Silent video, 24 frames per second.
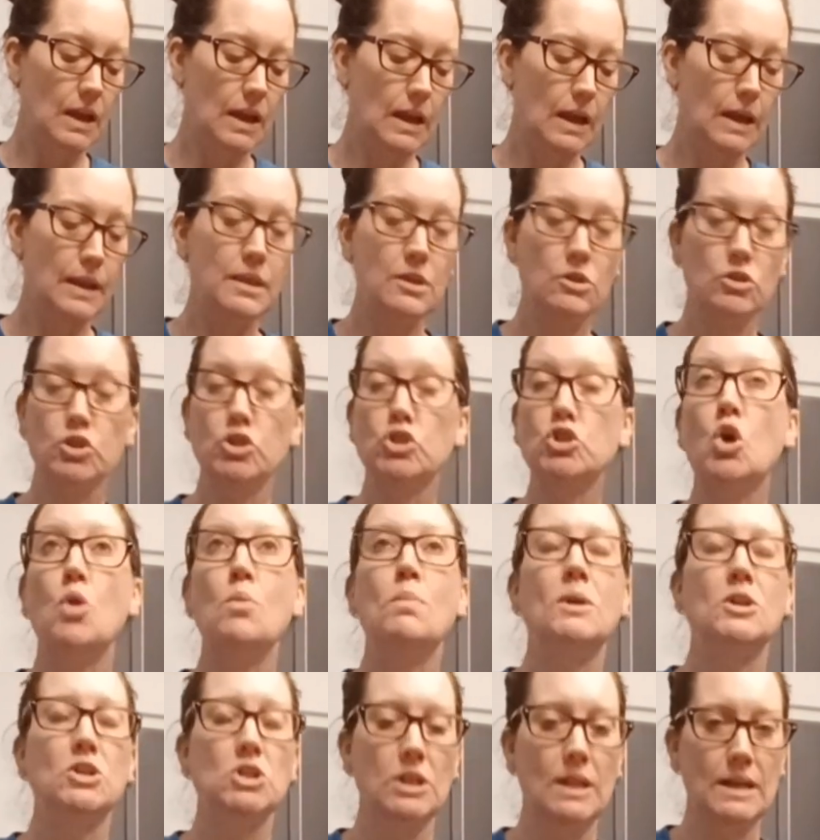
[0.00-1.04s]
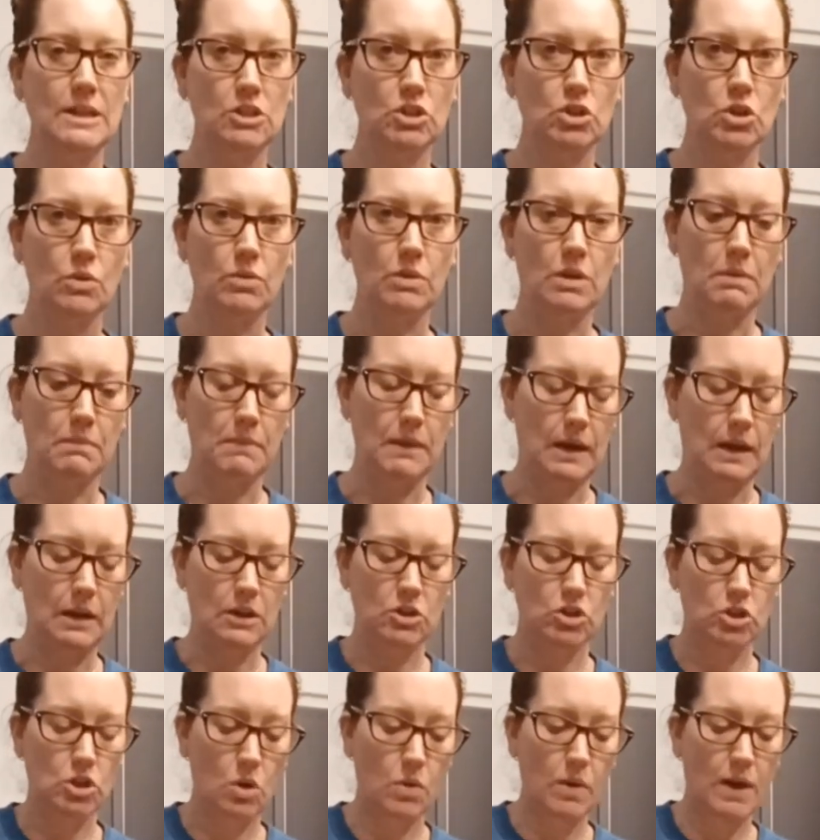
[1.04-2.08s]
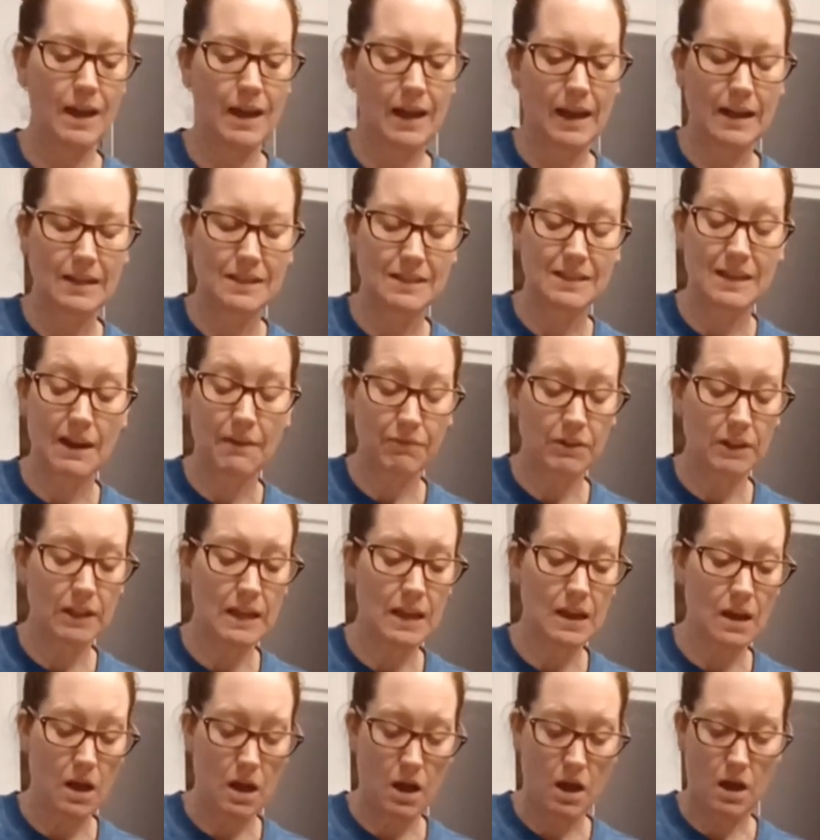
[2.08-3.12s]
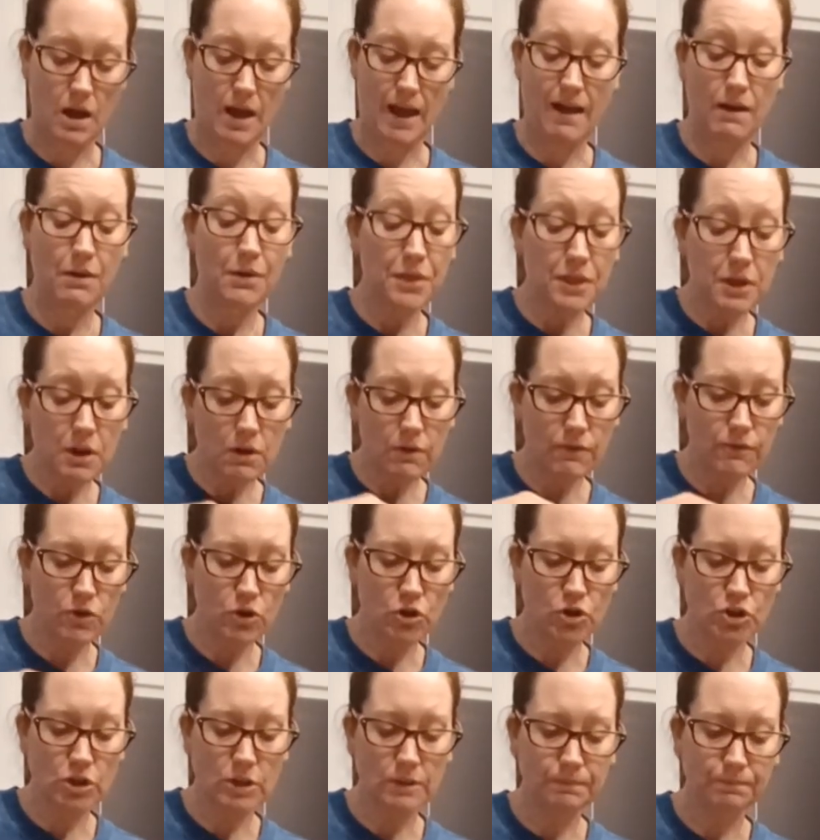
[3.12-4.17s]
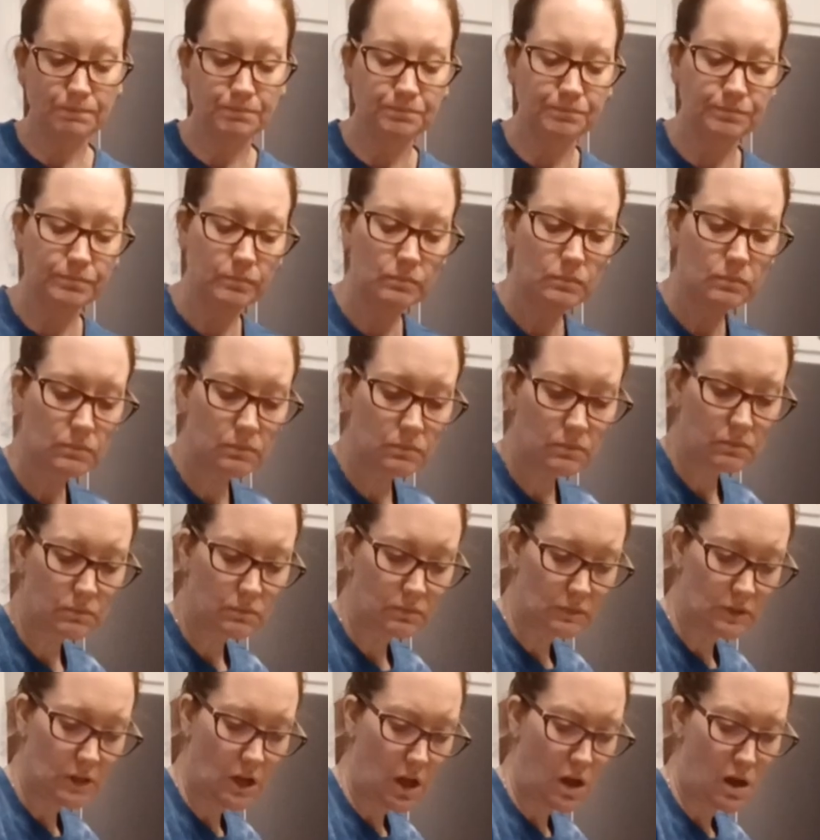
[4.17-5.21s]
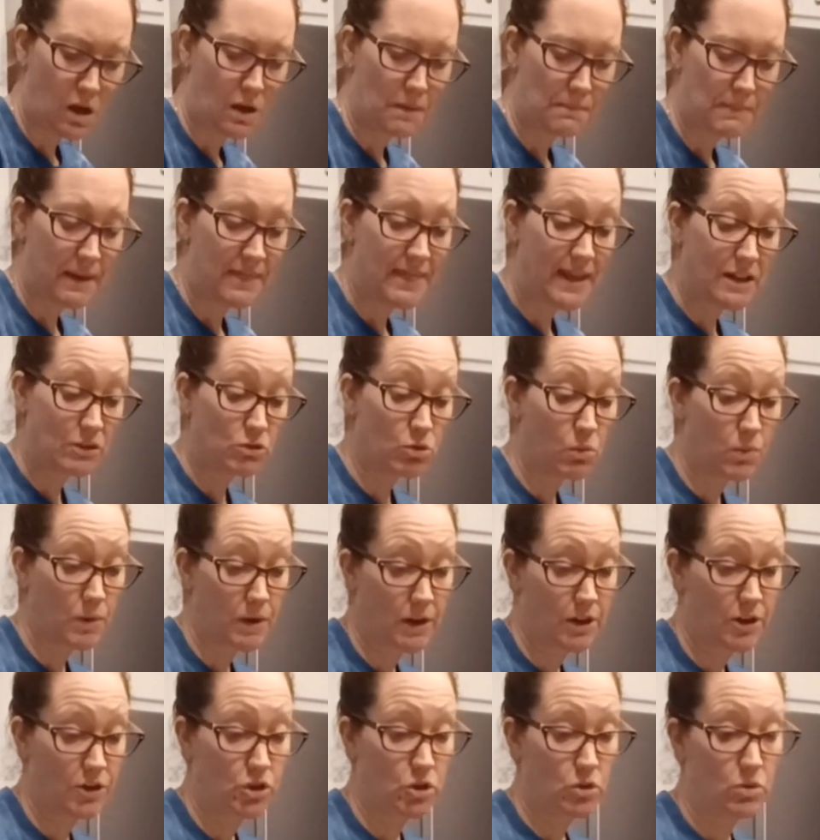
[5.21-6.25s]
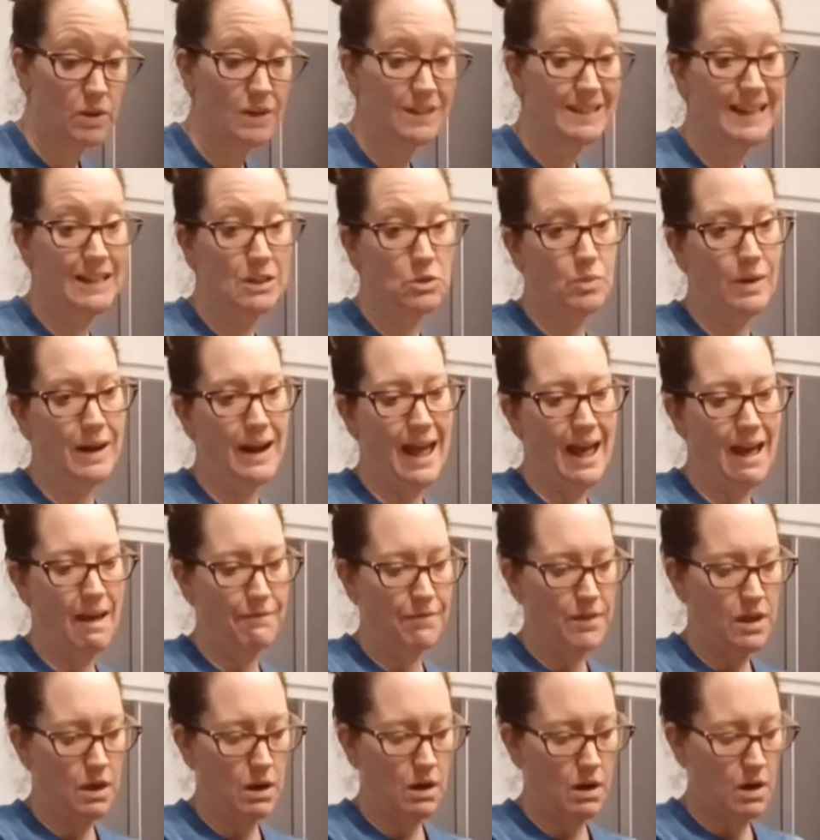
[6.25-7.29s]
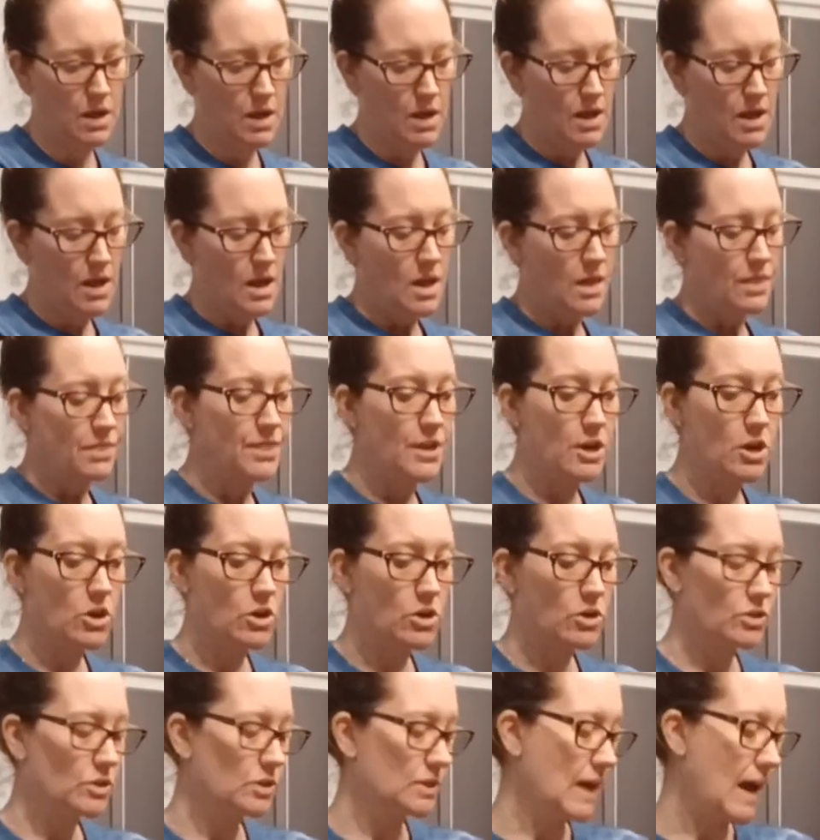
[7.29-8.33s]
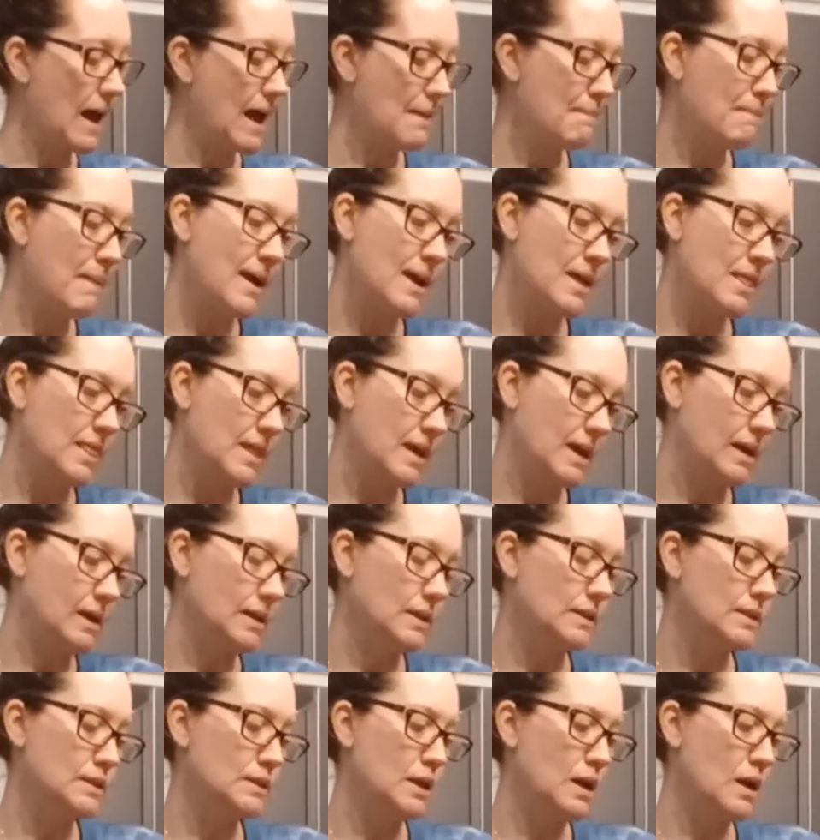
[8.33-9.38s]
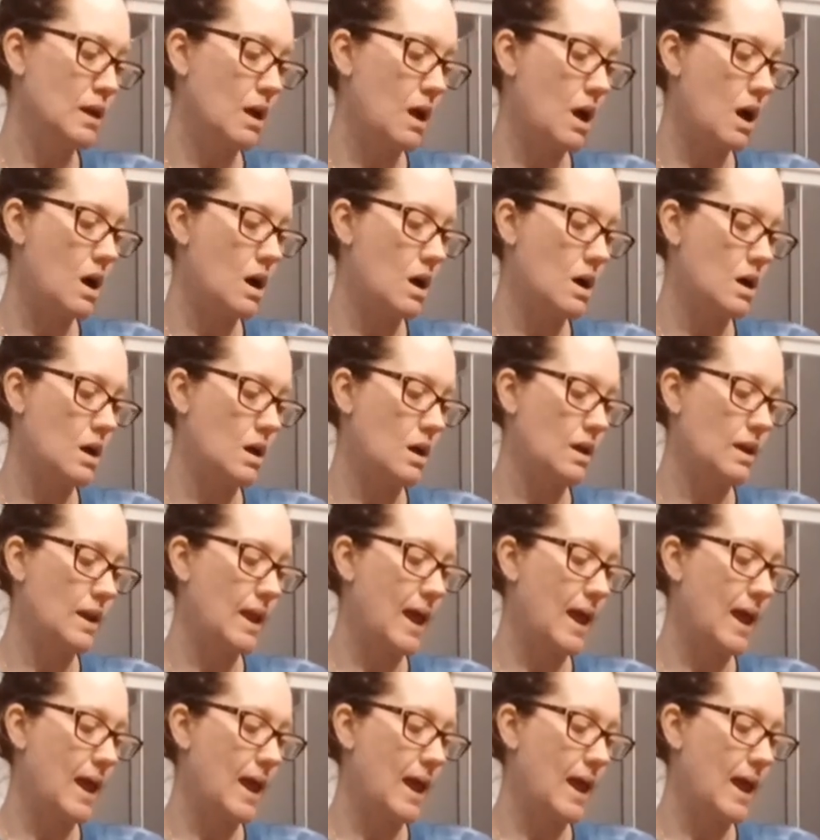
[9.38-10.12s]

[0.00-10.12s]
there's so much less sodium in it. So it's definitely a healthier version. And that's what we're gonna do because that's what I have here. I buy this on